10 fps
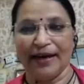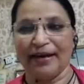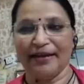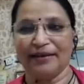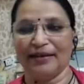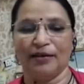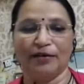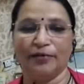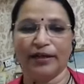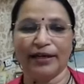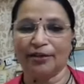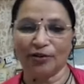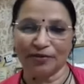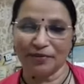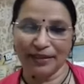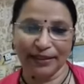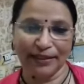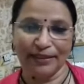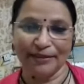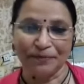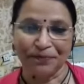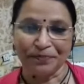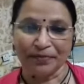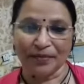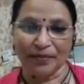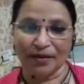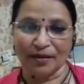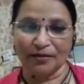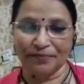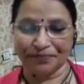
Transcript: and we are not very um,